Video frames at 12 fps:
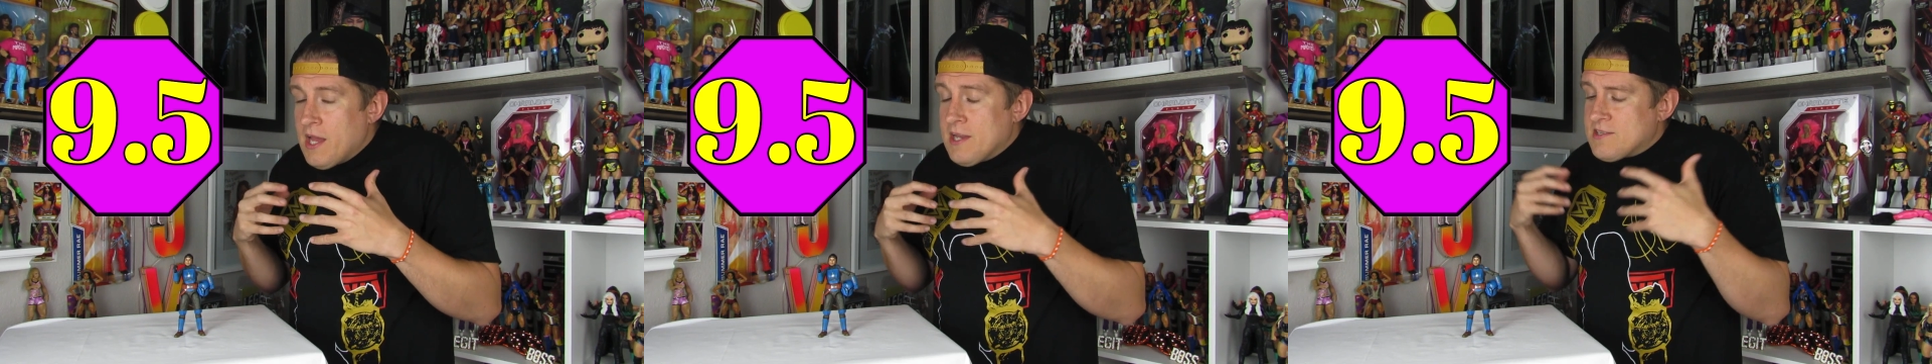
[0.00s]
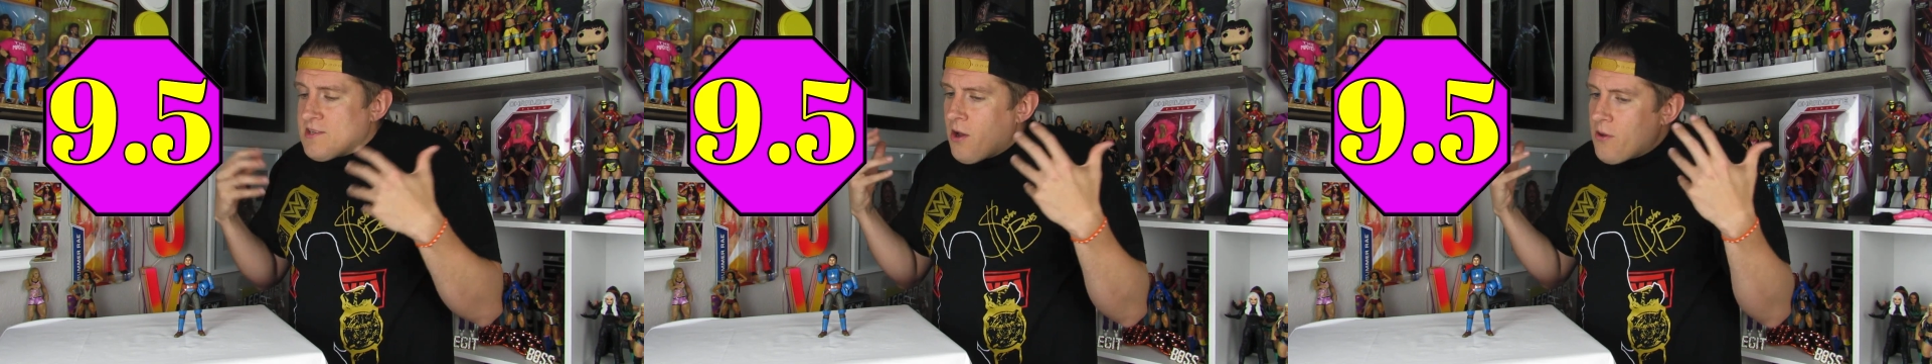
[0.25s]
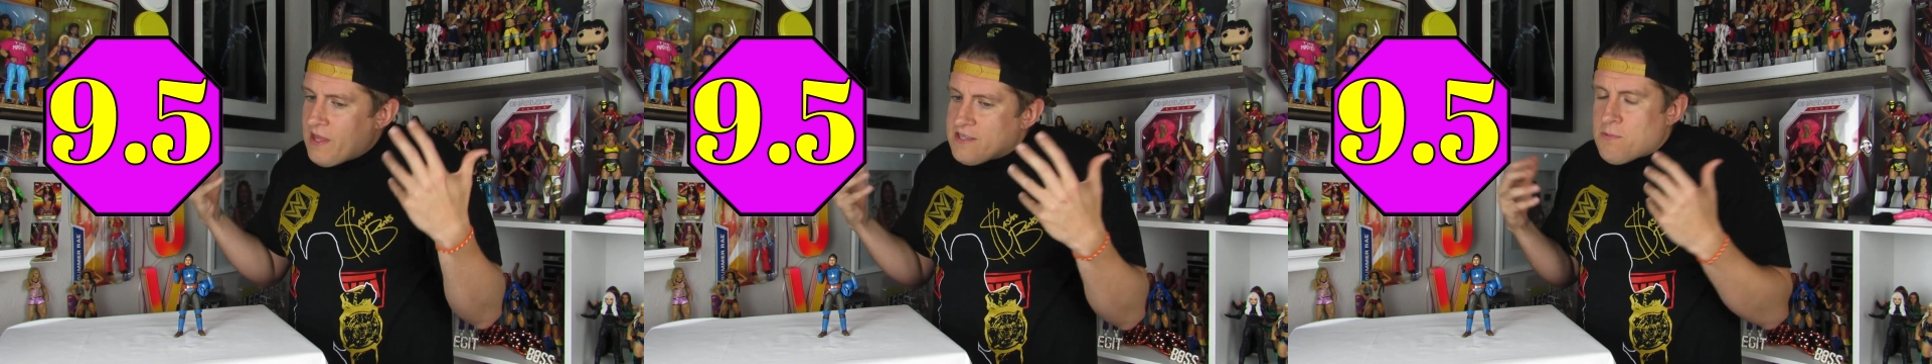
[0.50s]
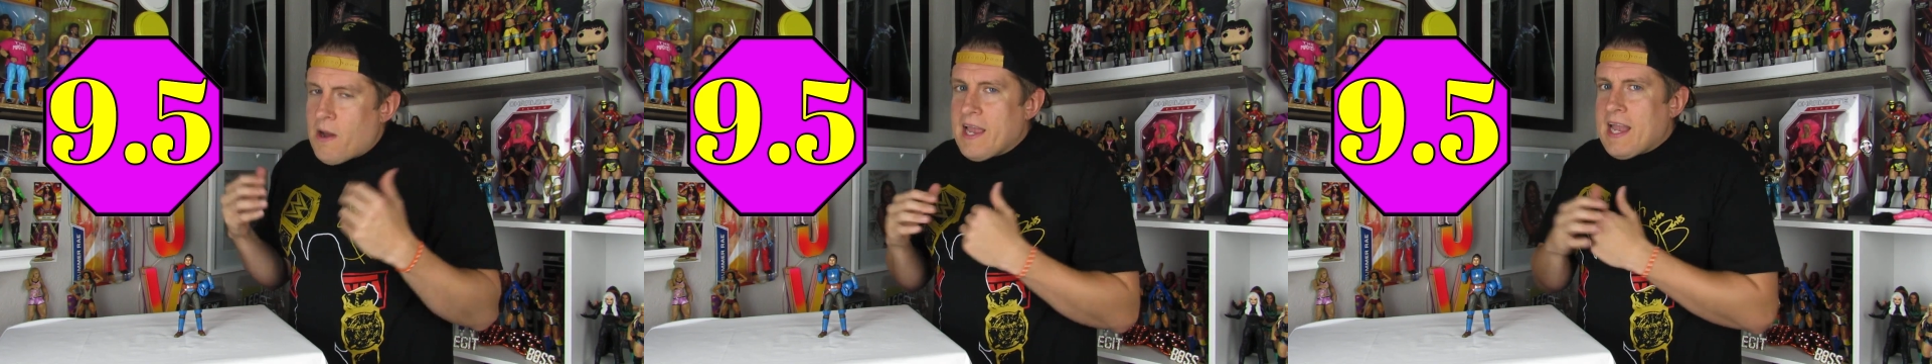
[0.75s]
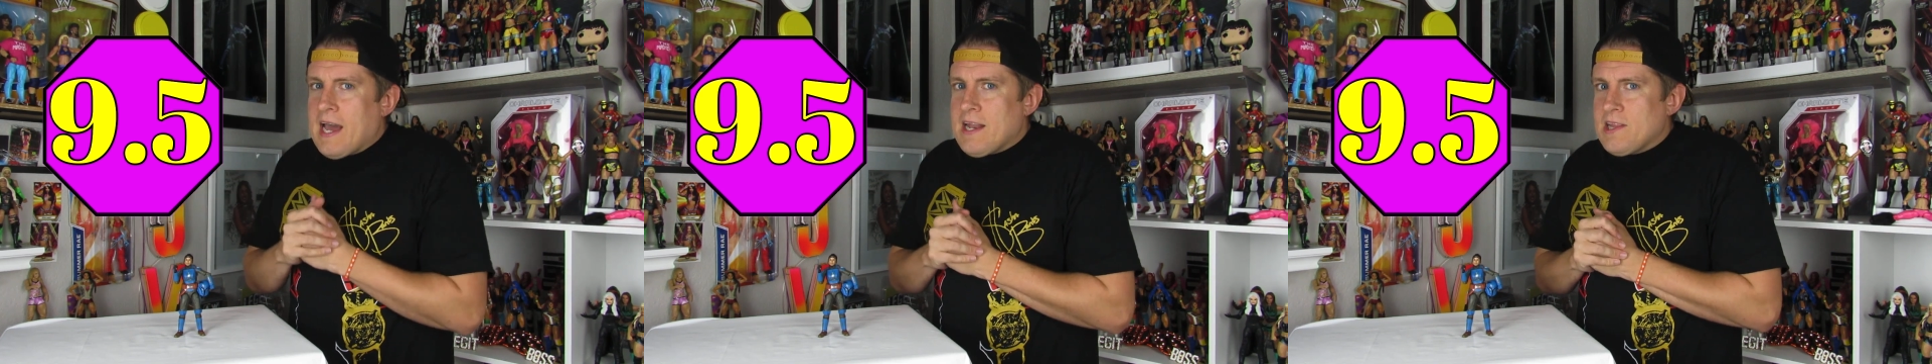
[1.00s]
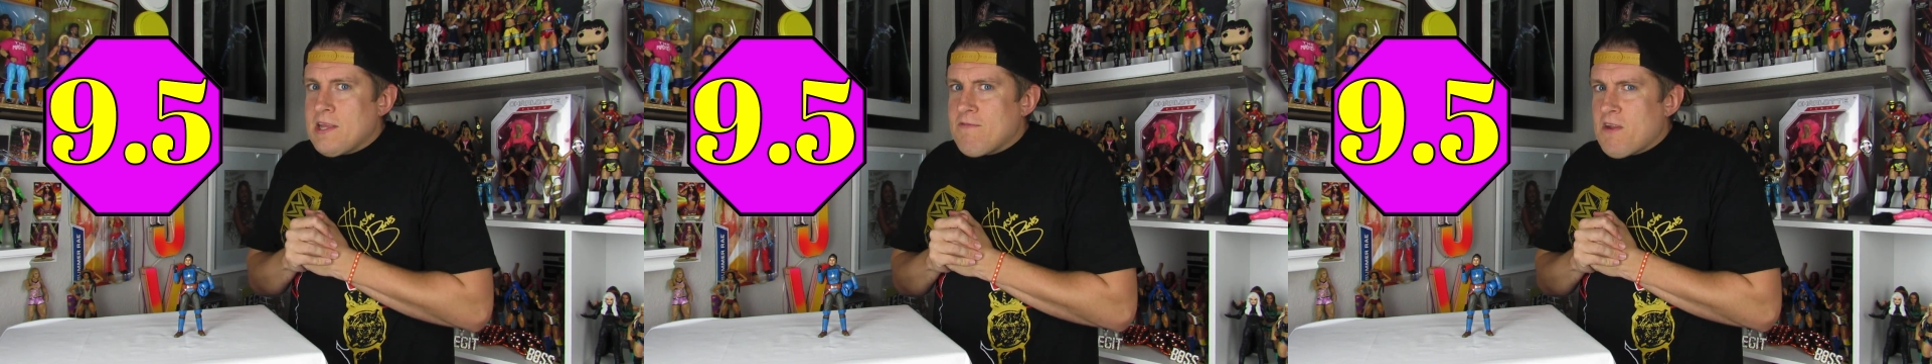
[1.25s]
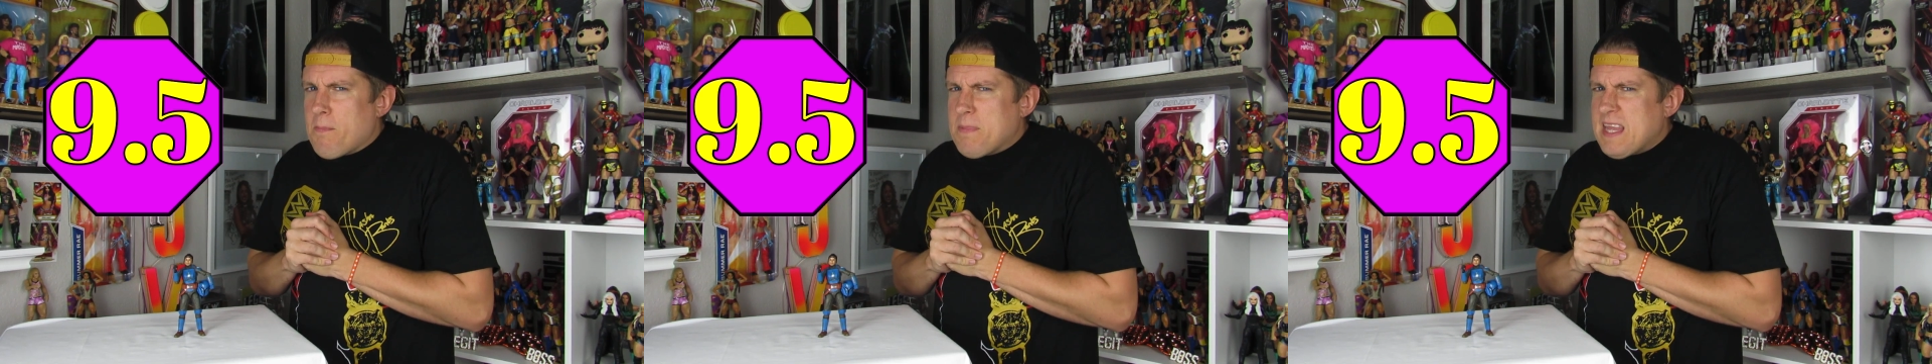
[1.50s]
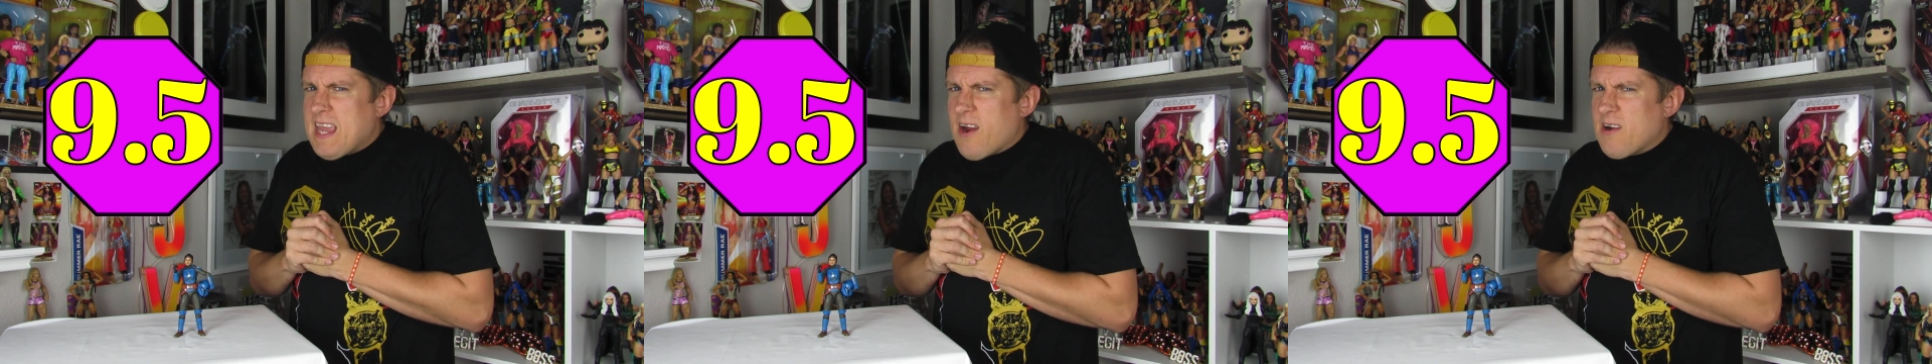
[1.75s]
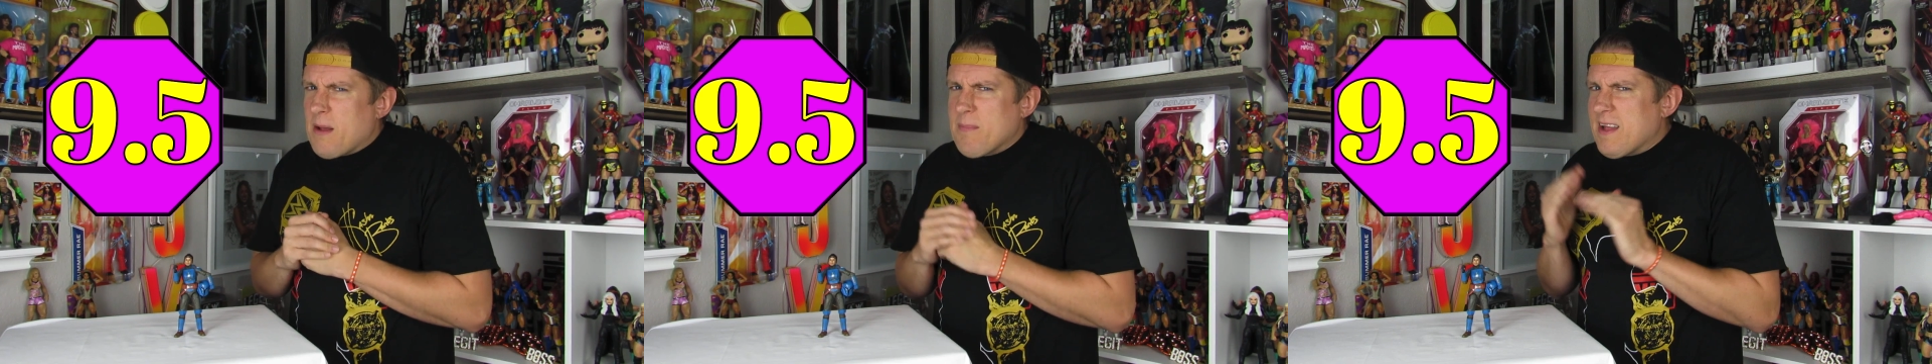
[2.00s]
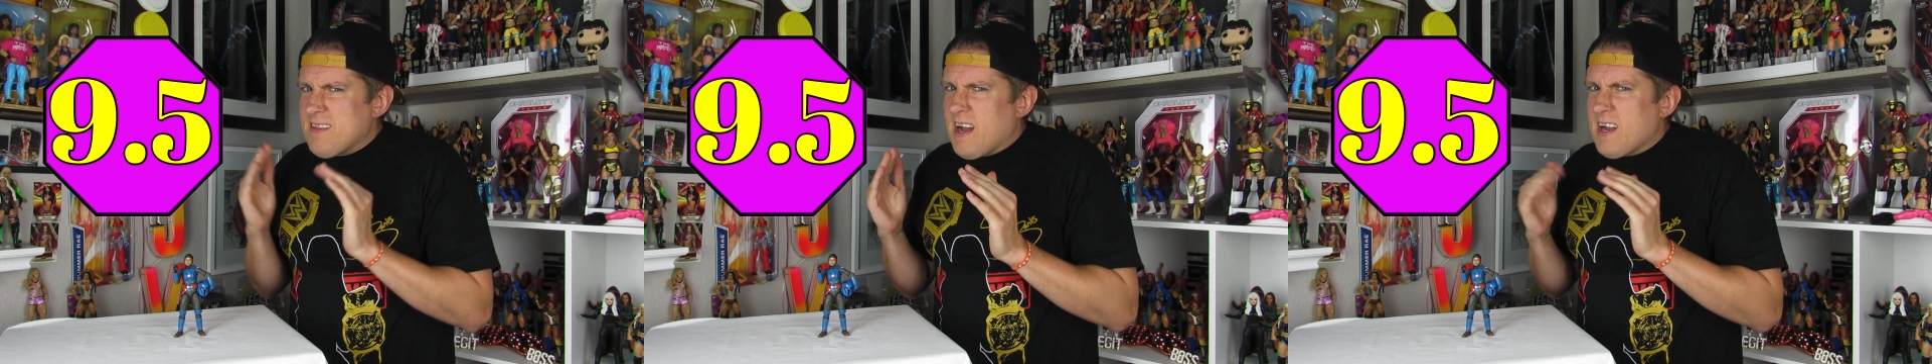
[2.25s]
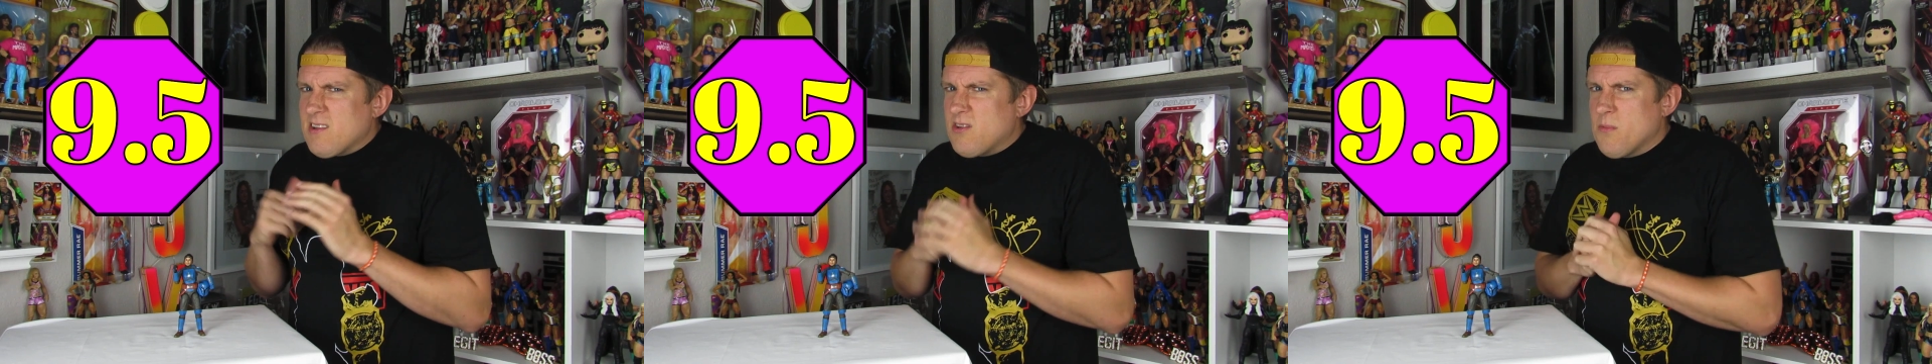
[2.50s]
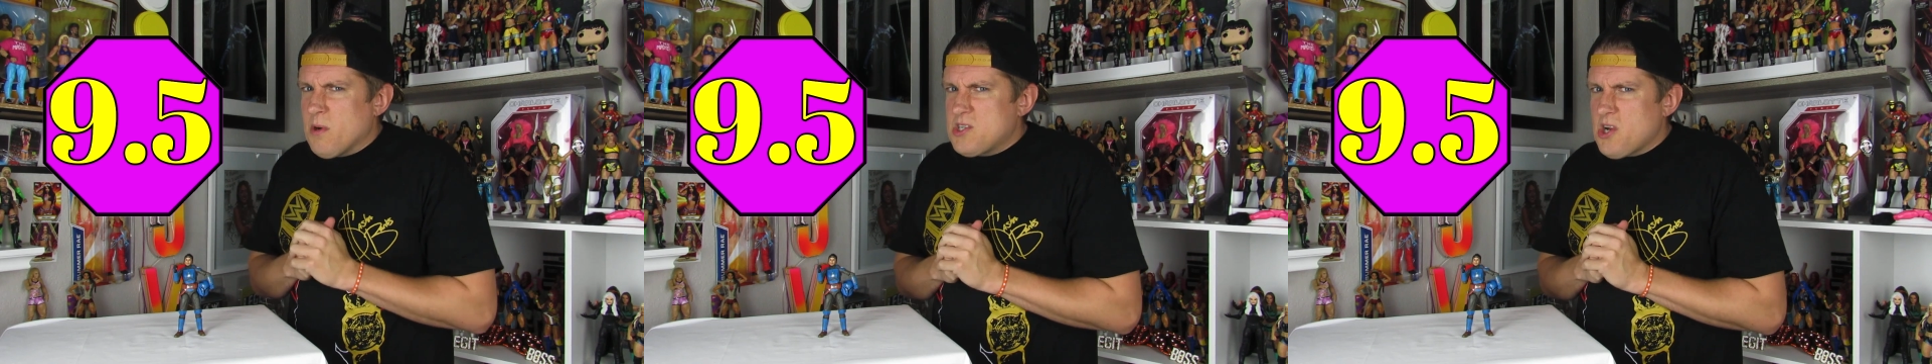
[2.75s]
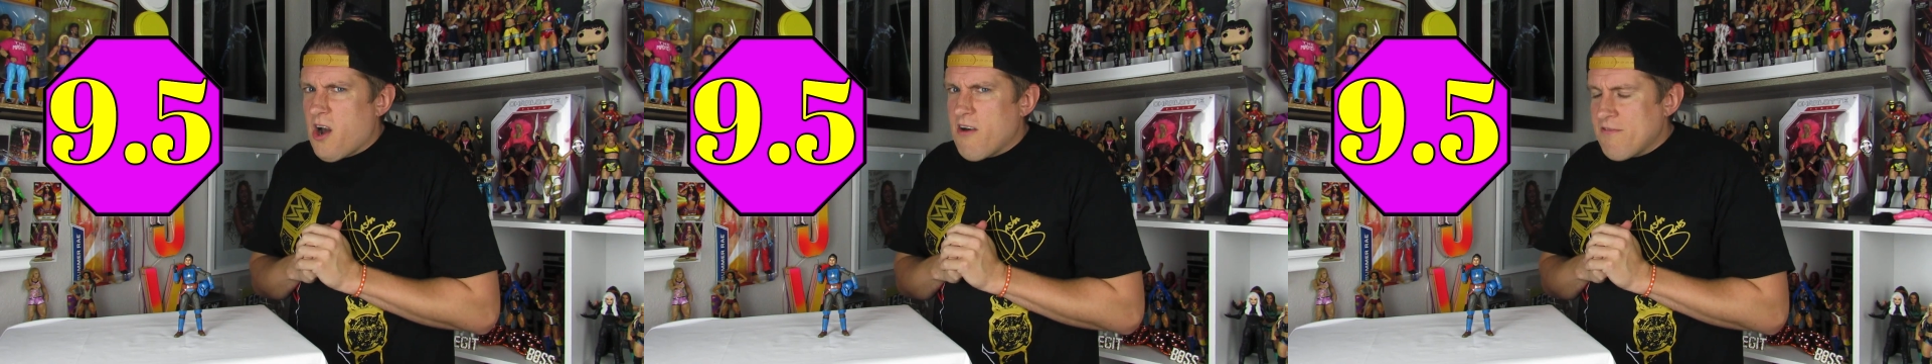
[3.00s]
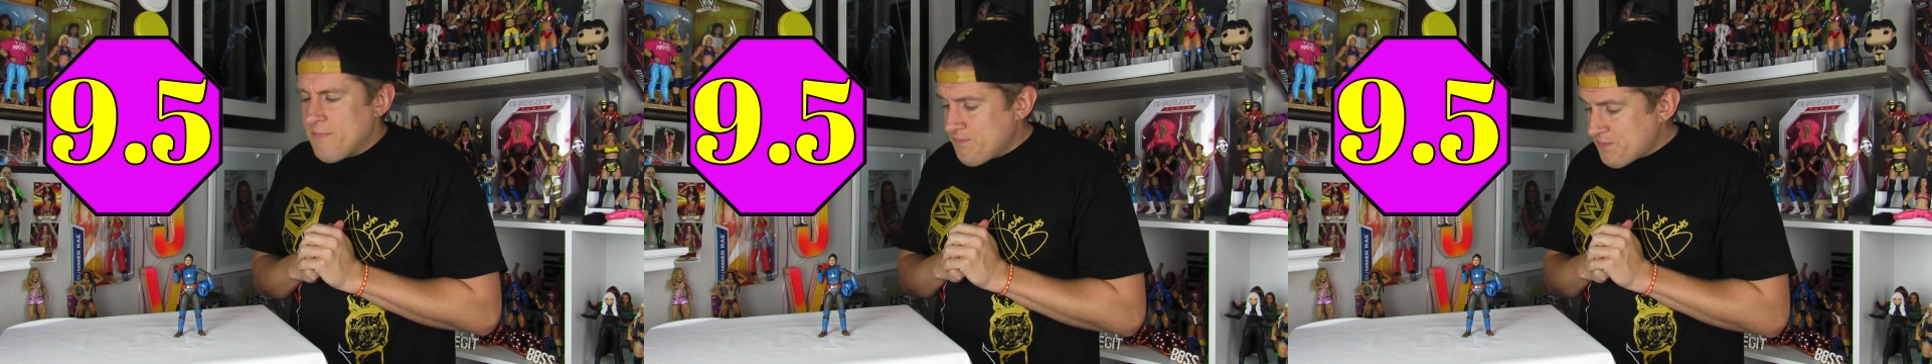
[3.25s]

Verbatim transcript: So that's why I kind of leave it up in the air and I'm not docking too much off.